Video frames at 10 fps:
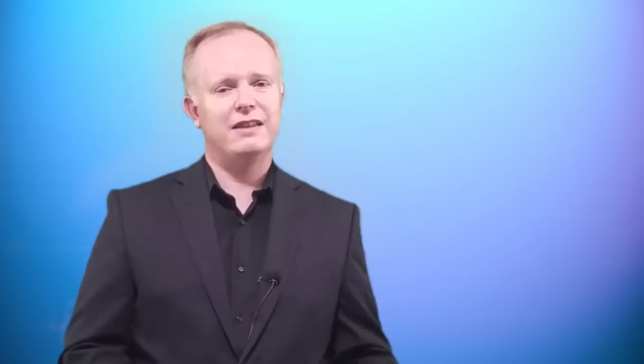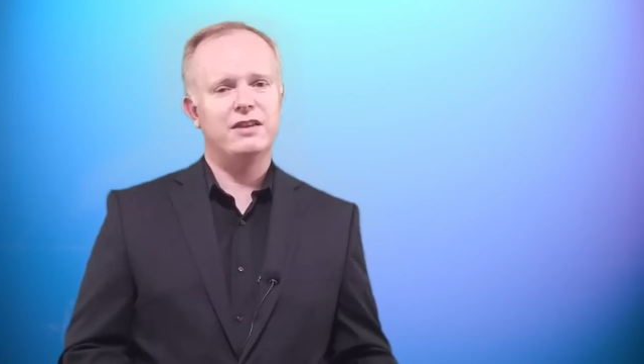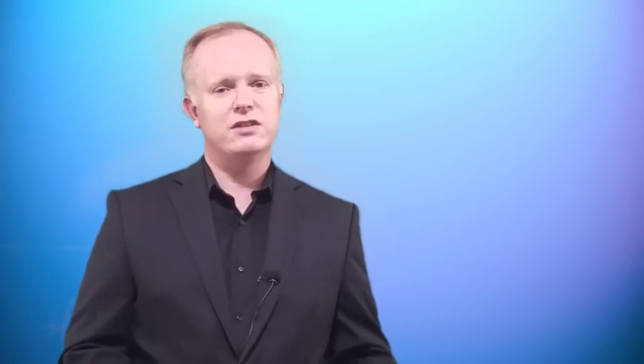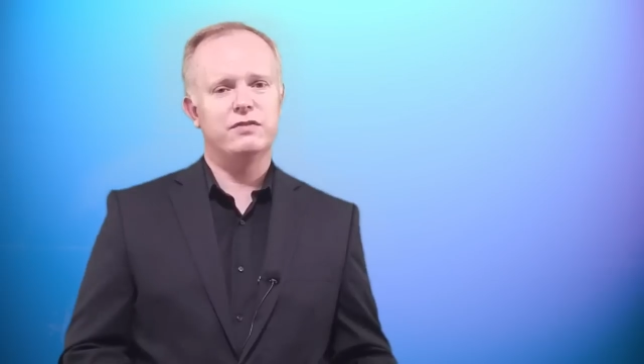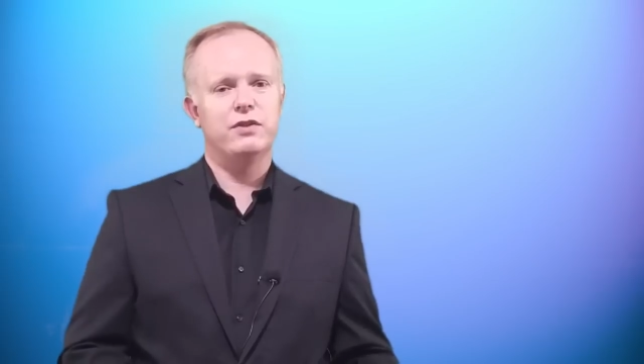the
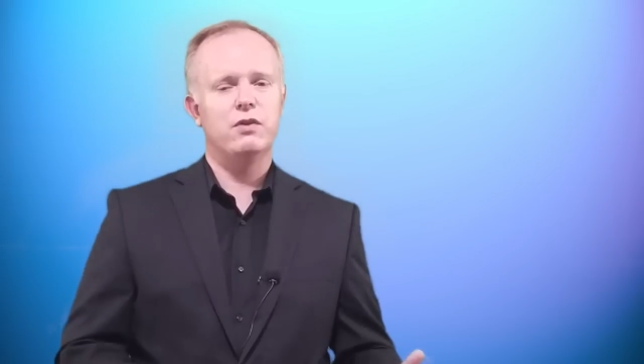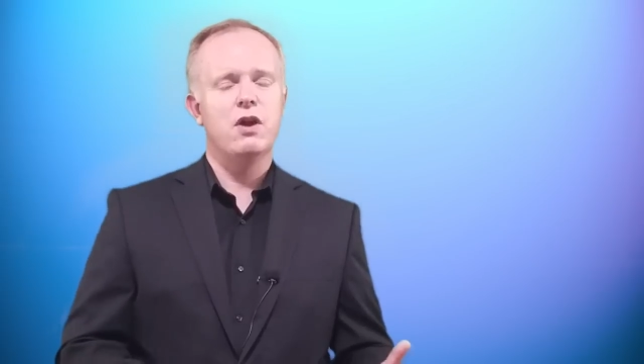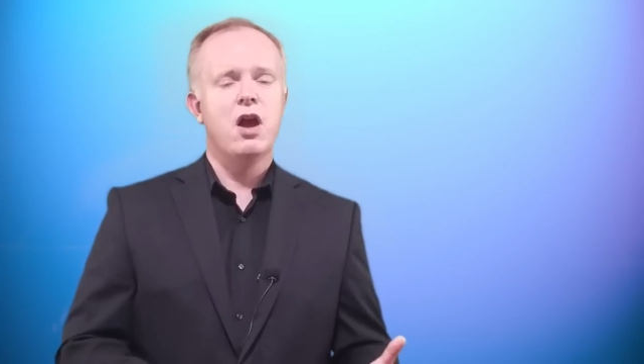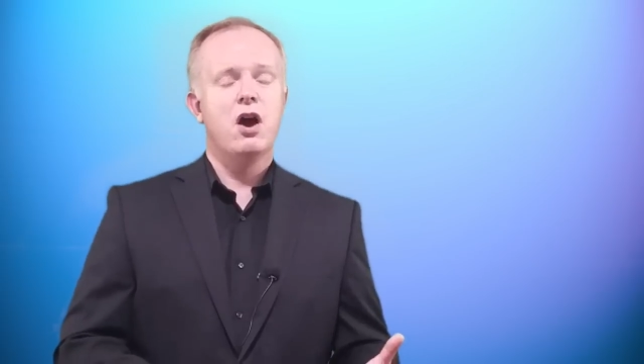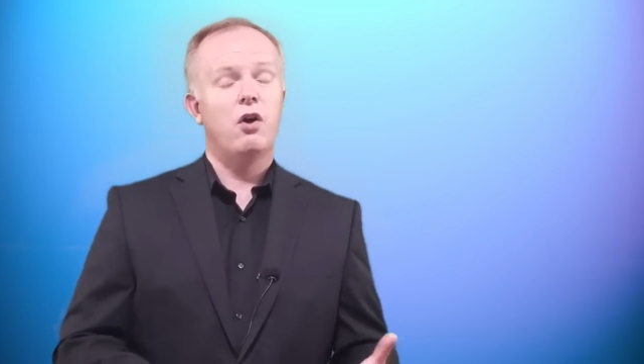interview
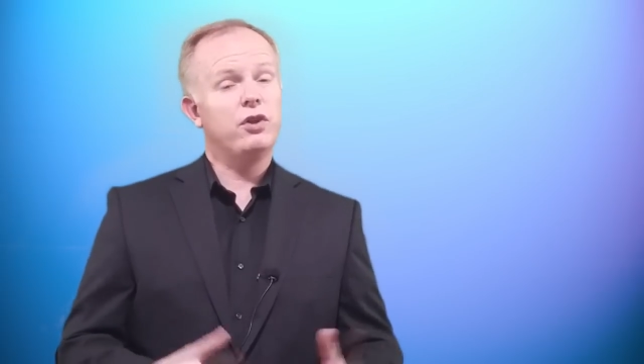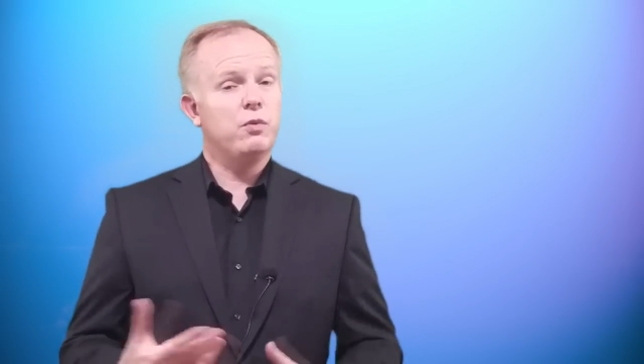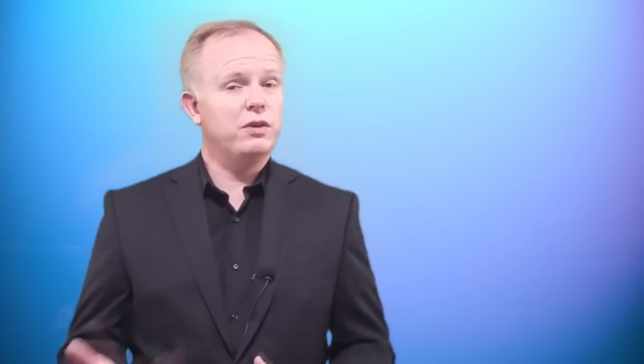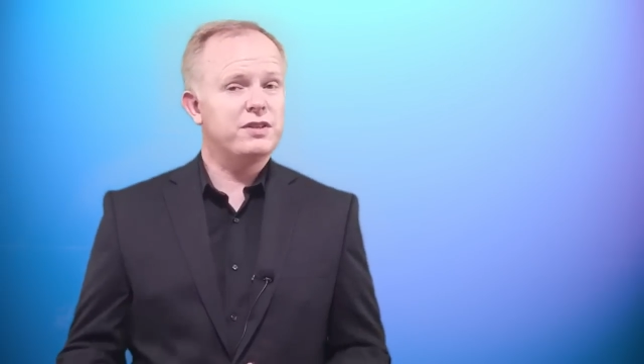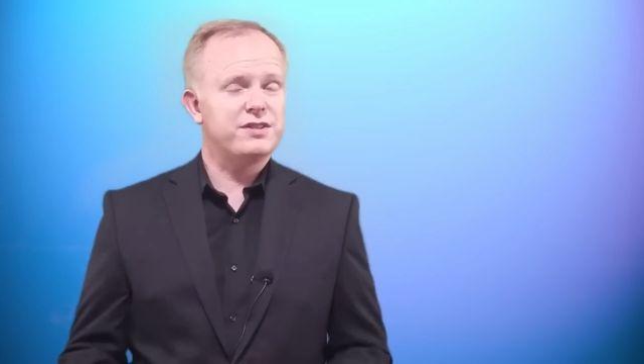or you
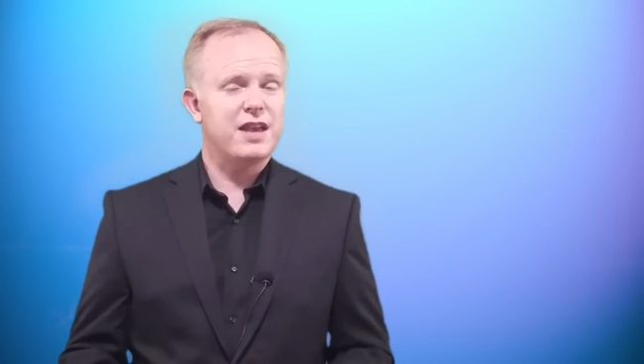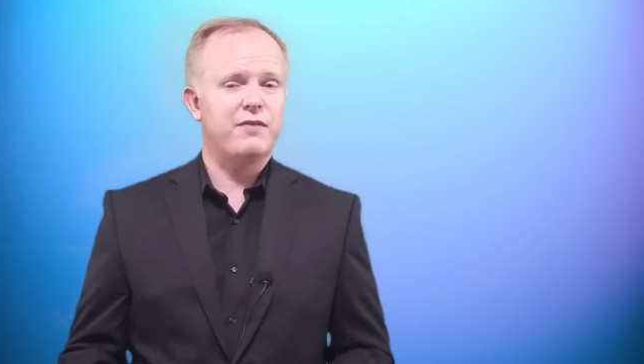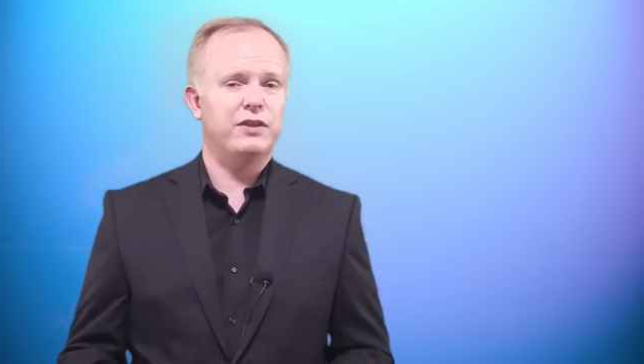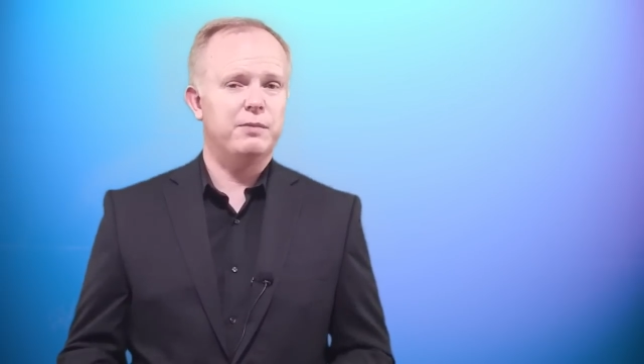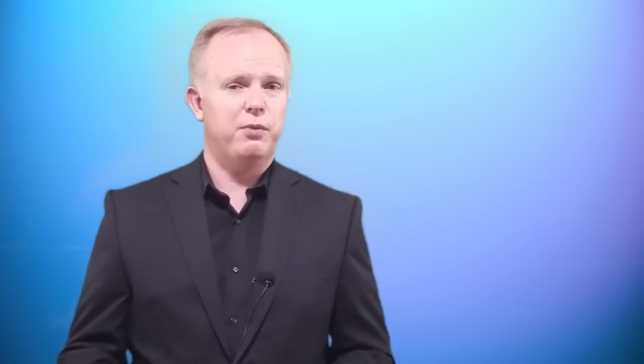want to save
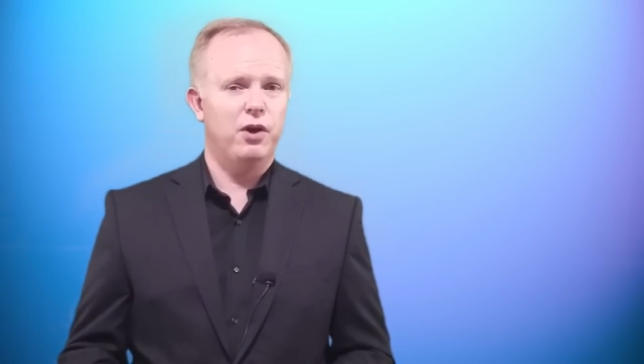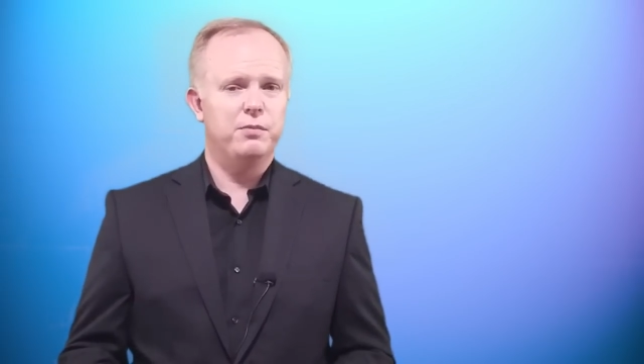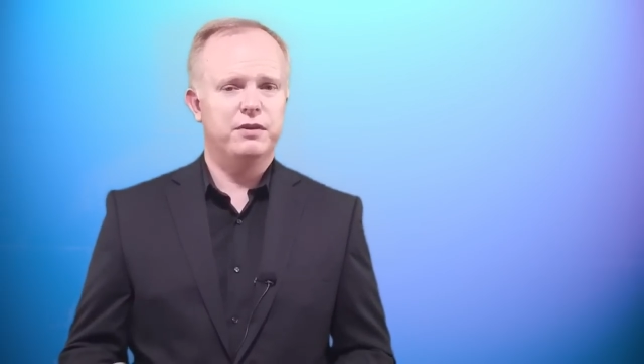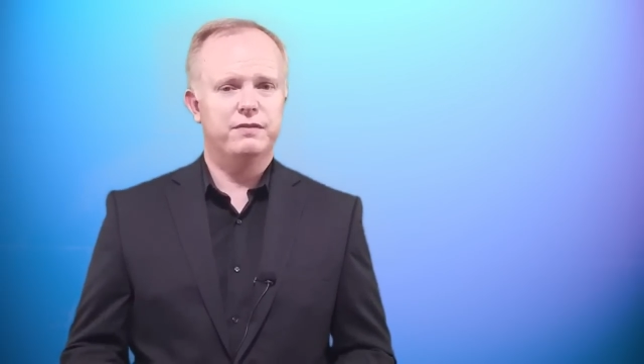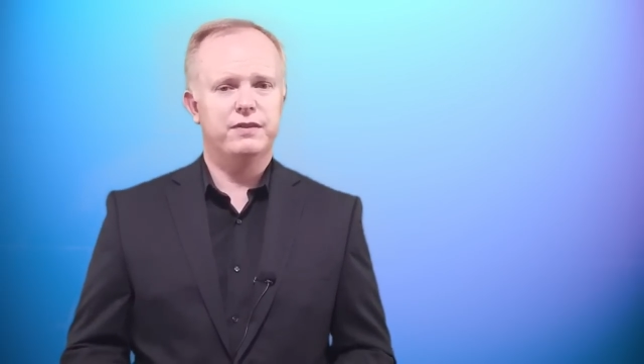on the
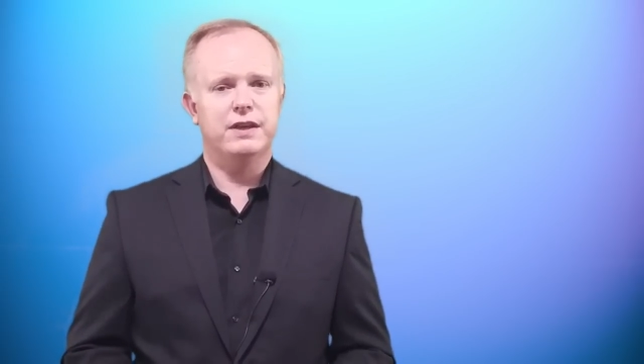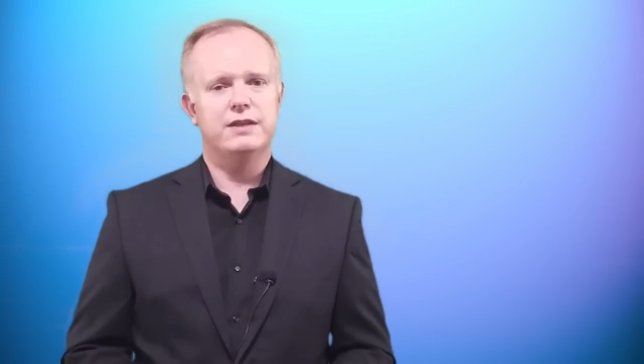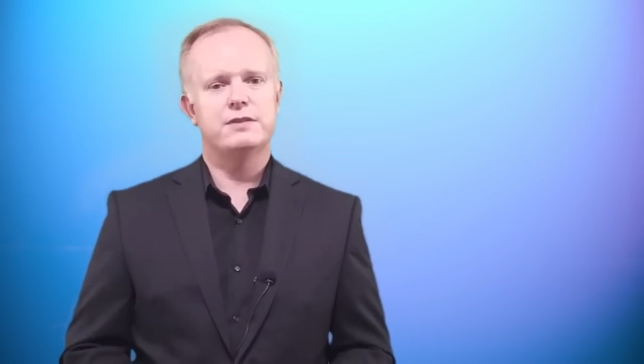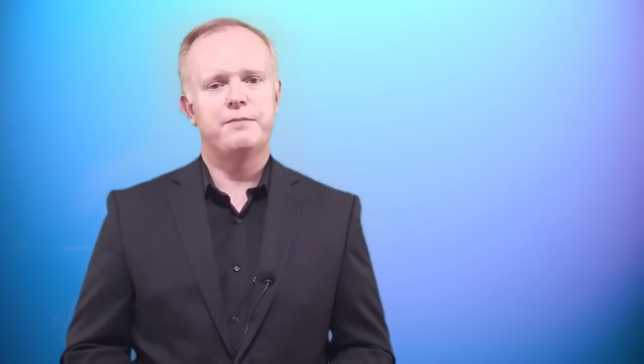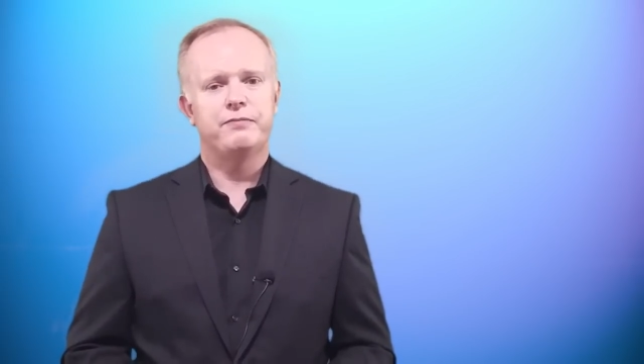appointment fees.